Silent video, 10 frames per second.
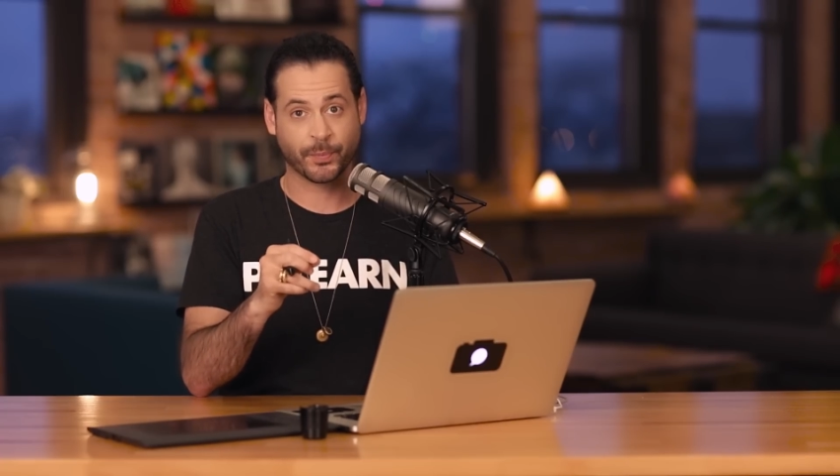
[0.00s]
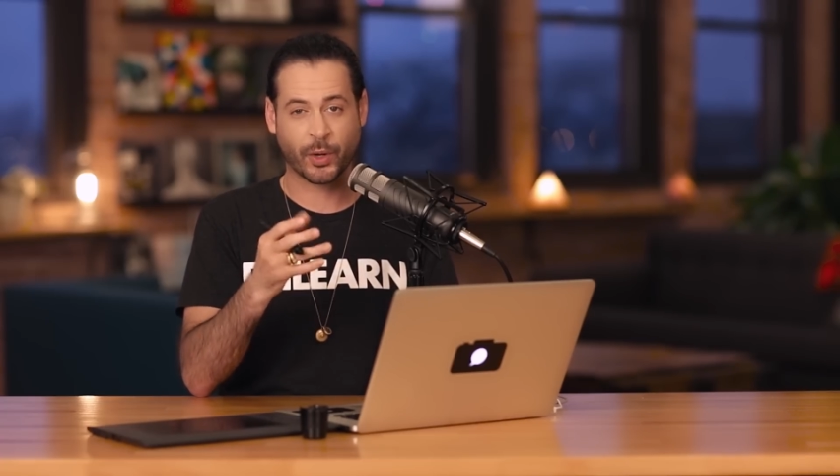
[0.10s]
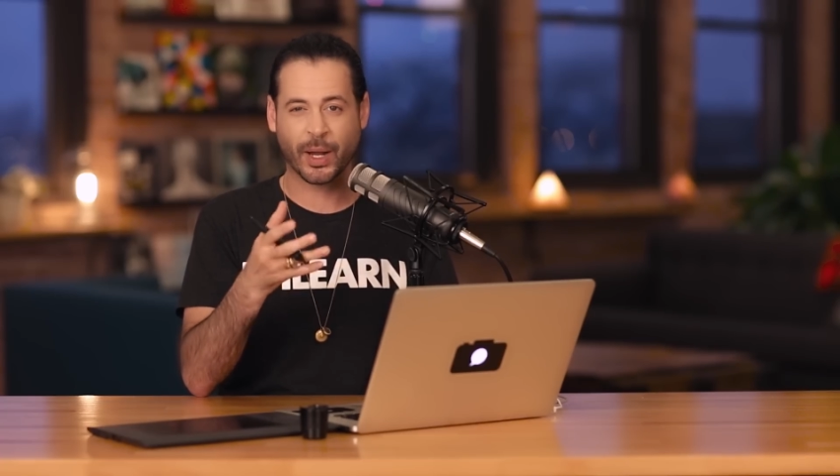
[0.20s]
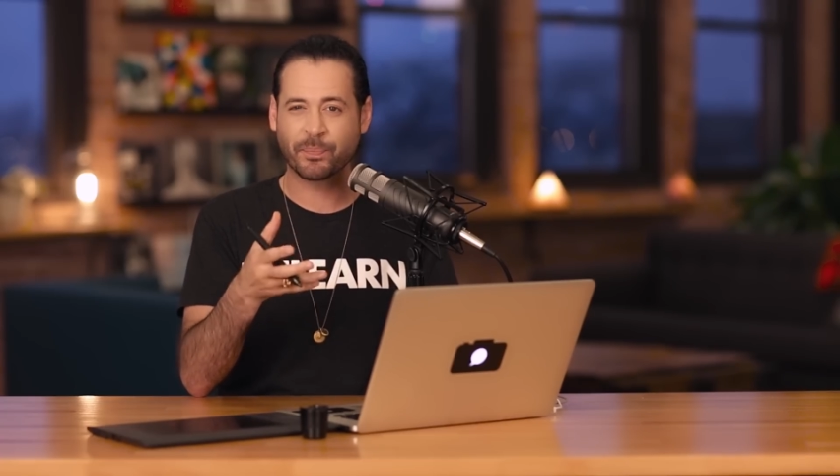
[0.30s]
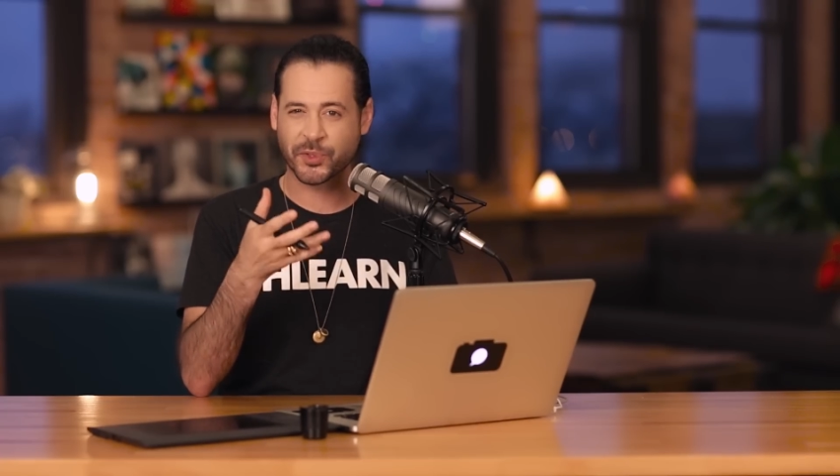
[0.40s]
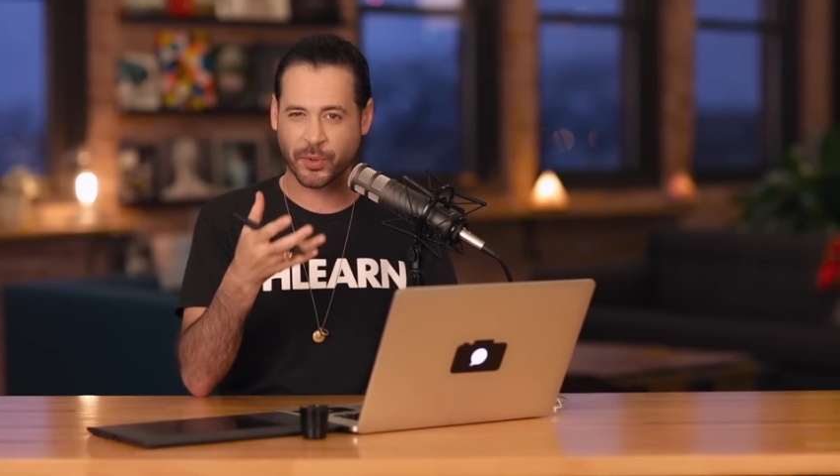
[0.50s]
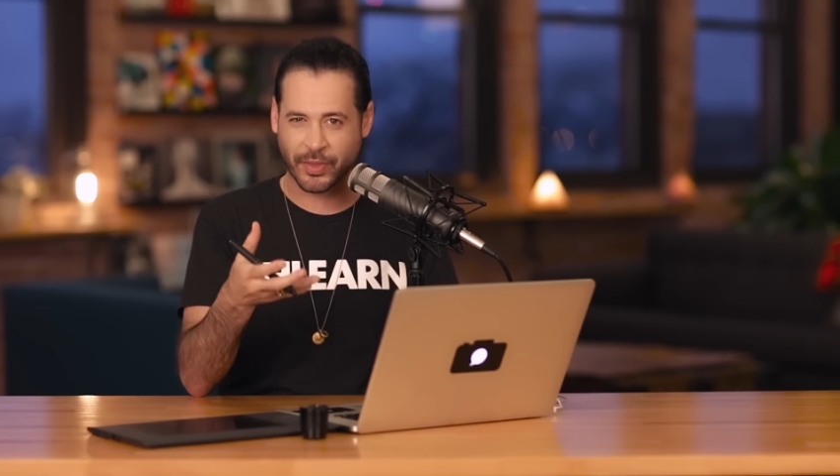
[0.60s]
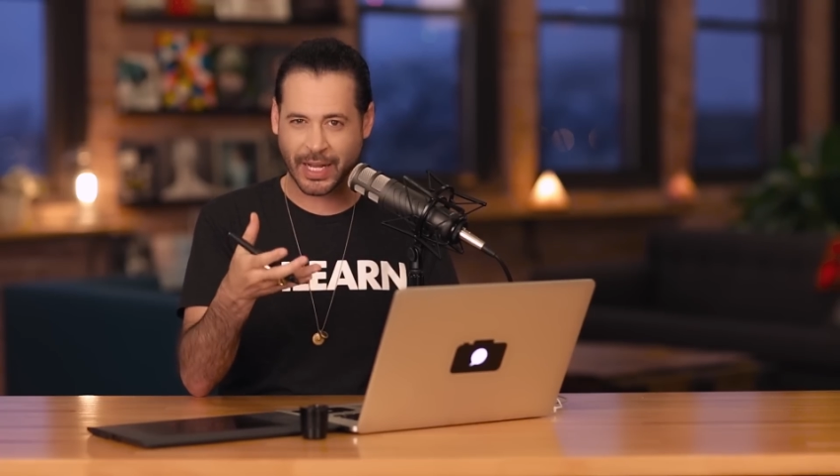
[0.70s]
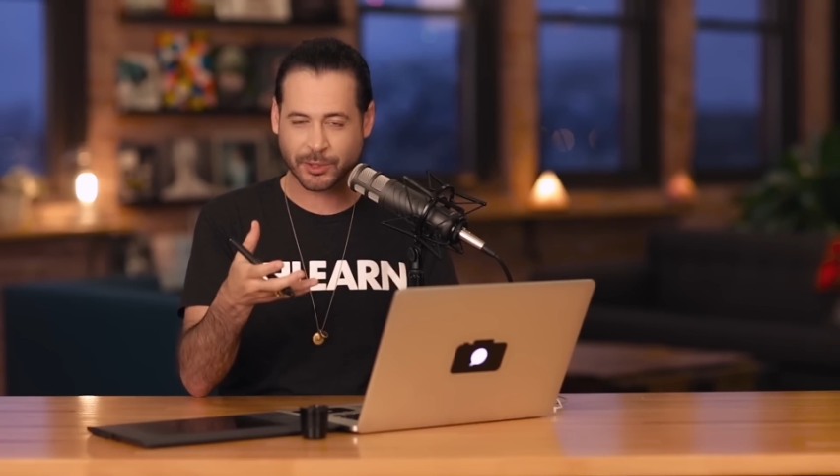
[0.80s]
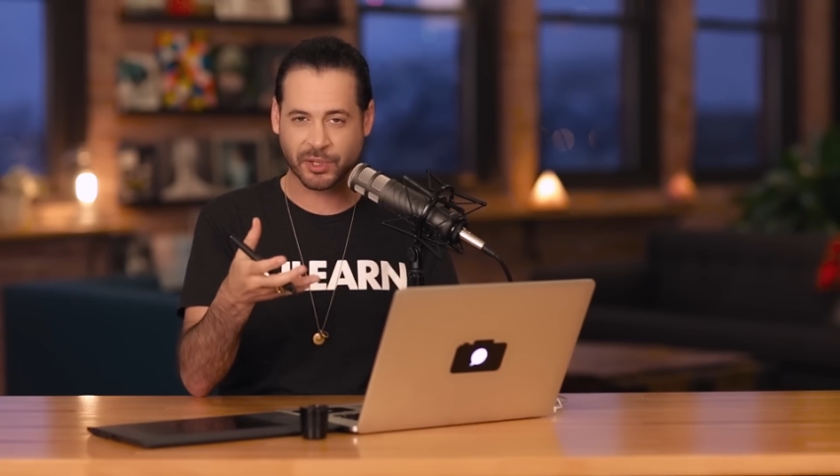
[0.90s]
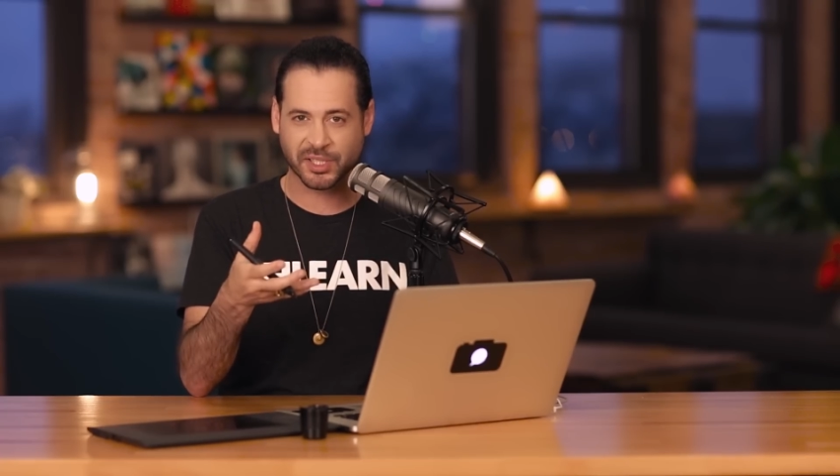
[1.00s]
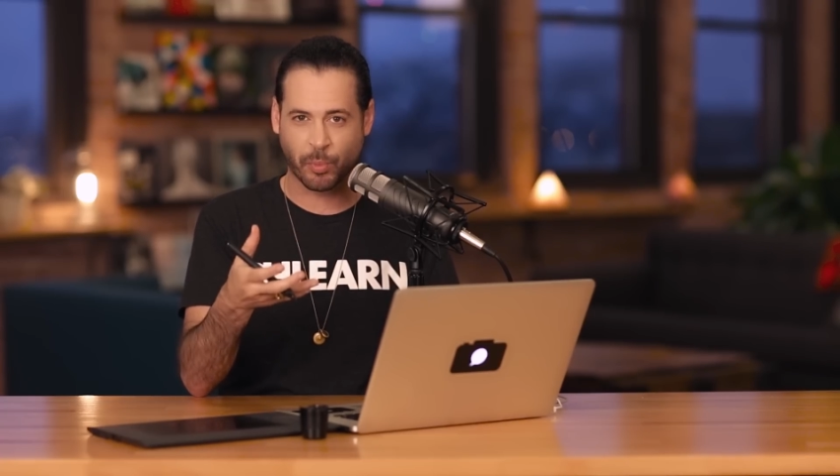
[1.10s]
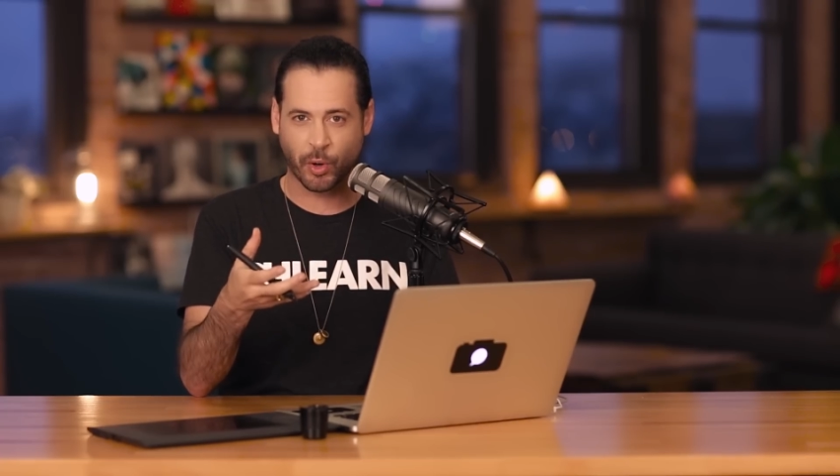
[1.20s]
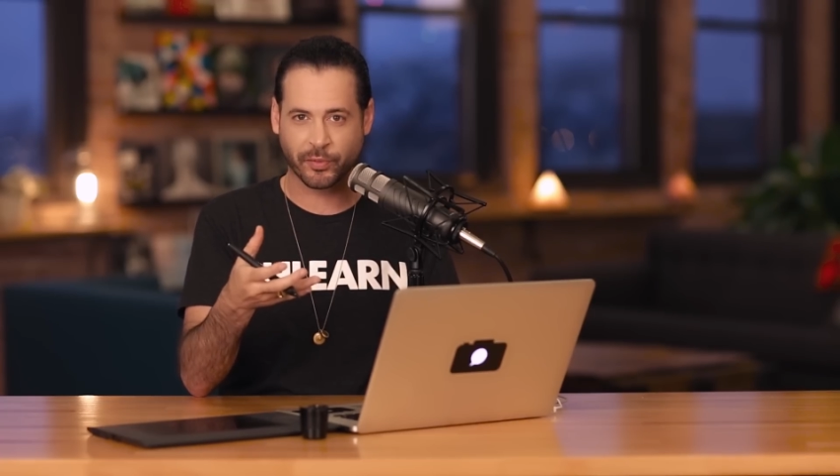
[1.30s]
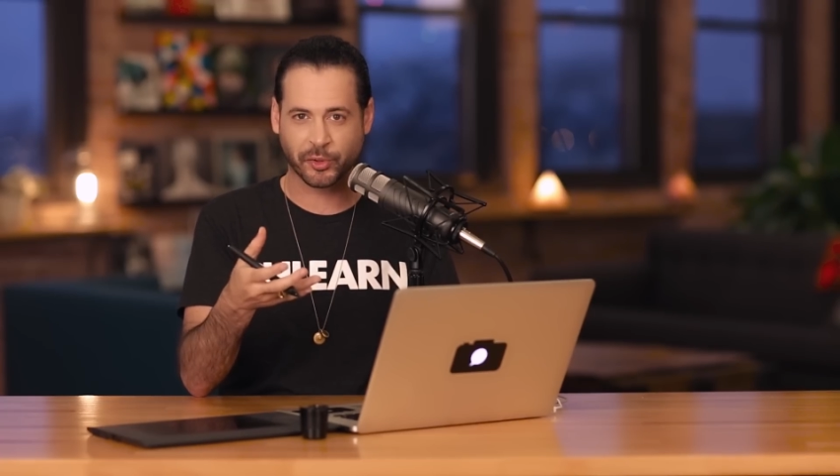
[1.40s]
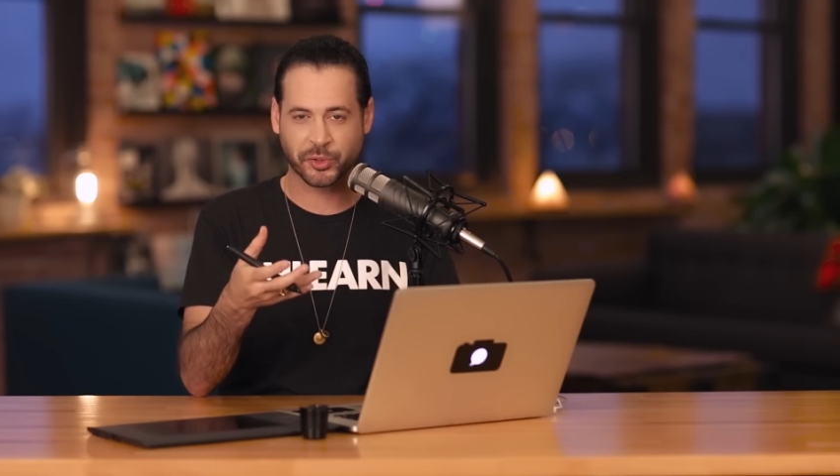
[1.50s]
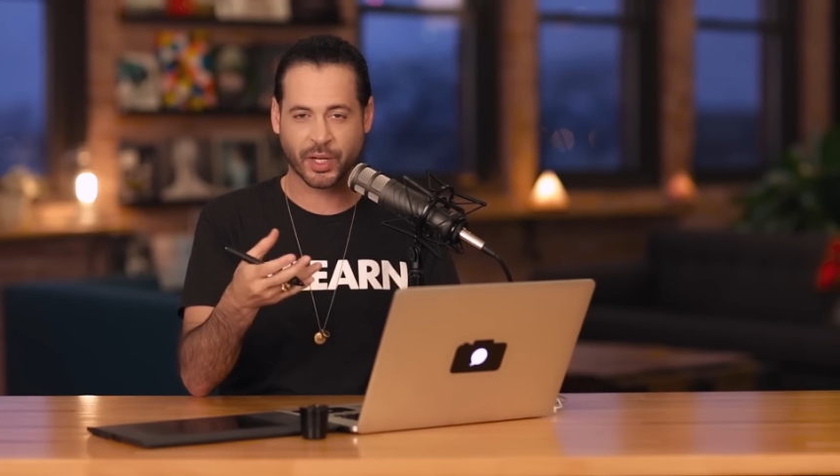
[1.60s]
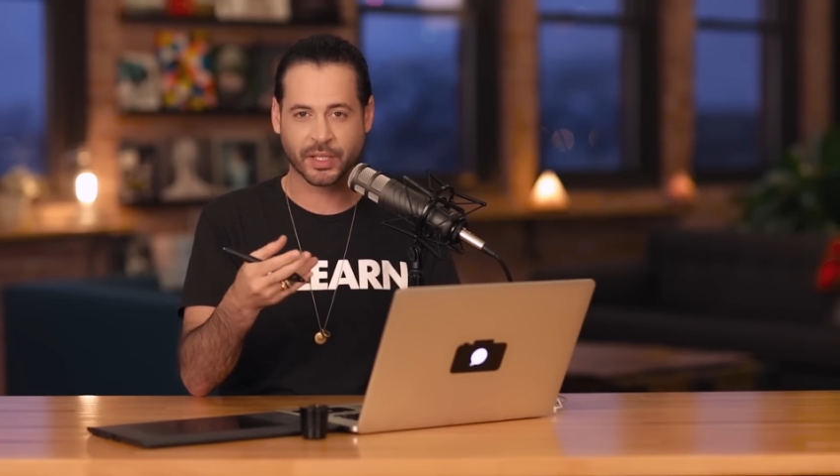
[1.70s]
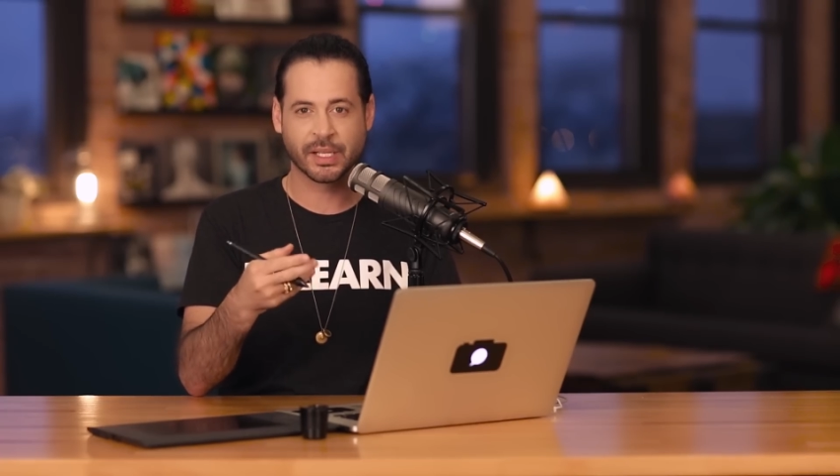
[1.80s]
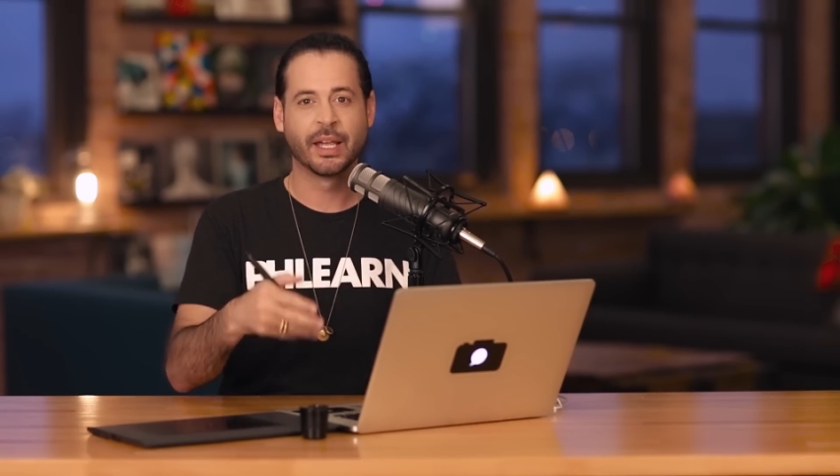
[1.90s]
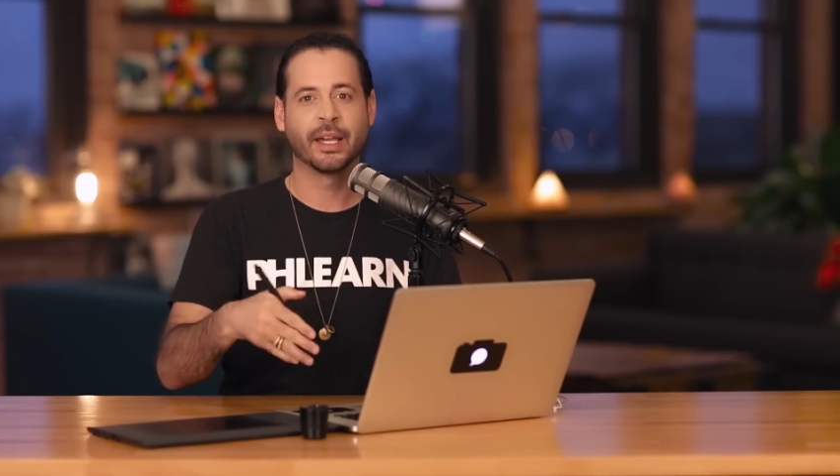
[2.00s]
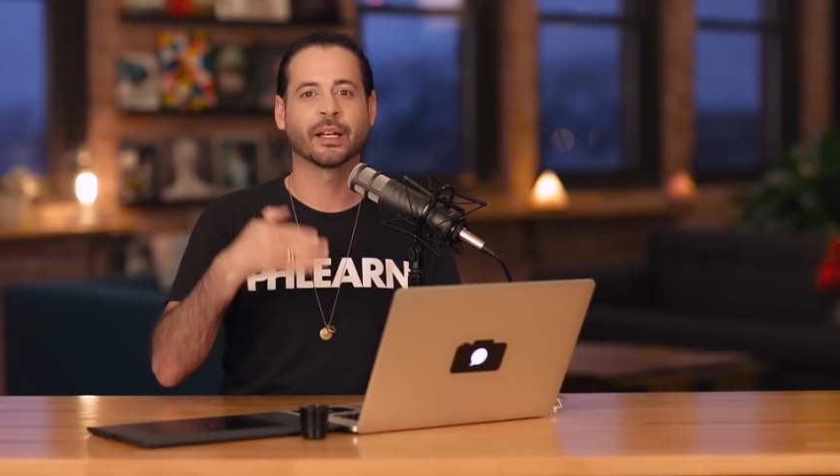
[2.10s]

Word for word: Okay, so that's what a smart filter does.